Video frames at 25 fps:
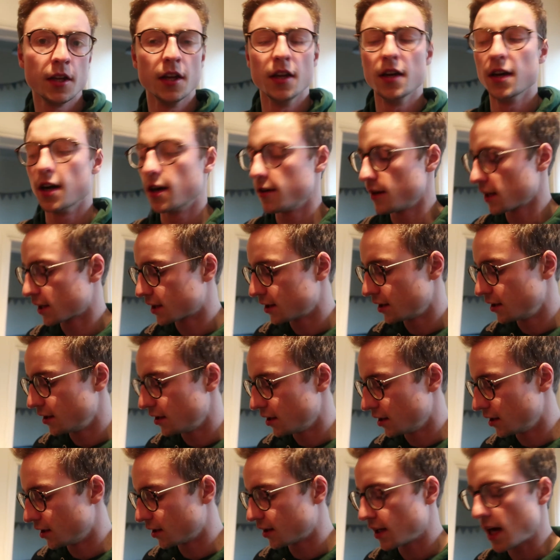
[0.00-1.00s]
I reckon
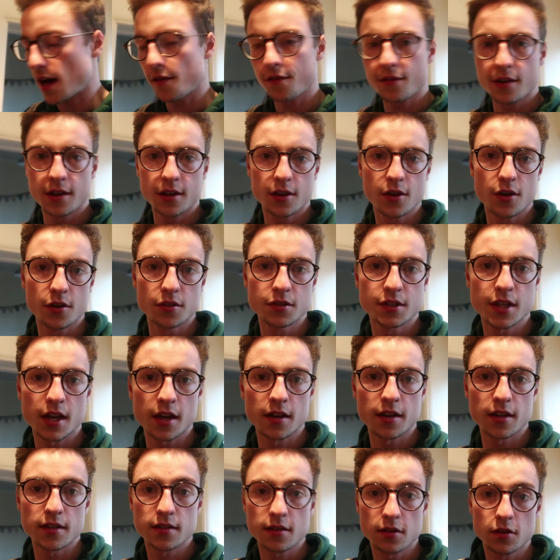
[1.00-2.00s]
the caffeine
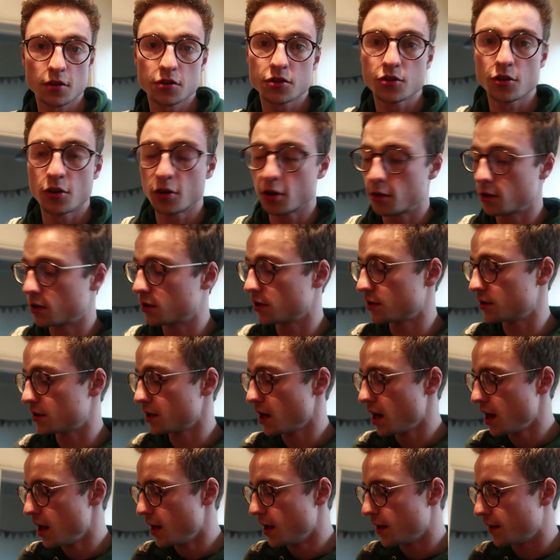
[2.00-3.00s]
content is a lot stronger
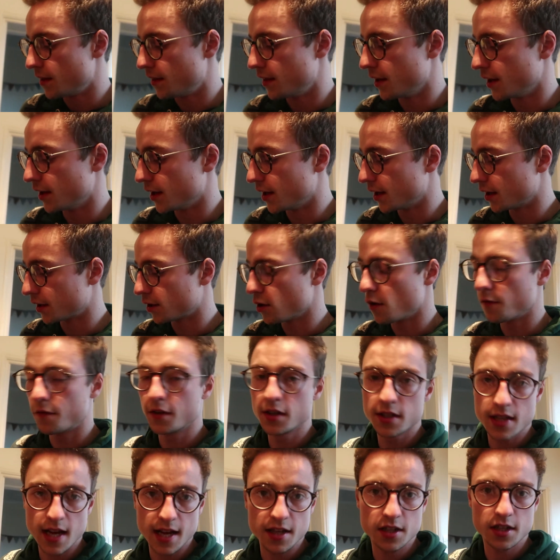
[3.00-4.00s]
because the
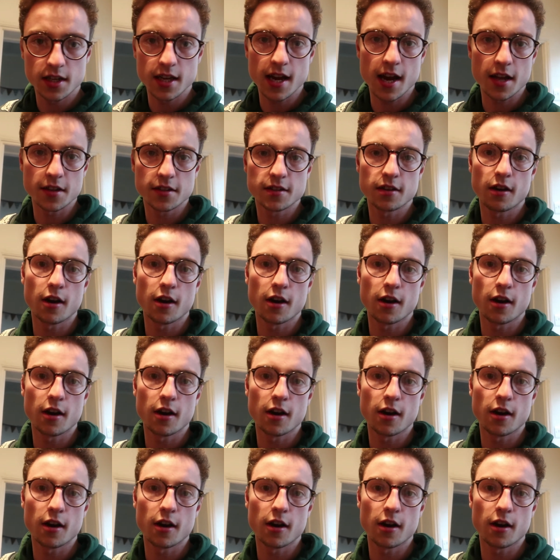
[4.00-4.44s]
coffee's actually had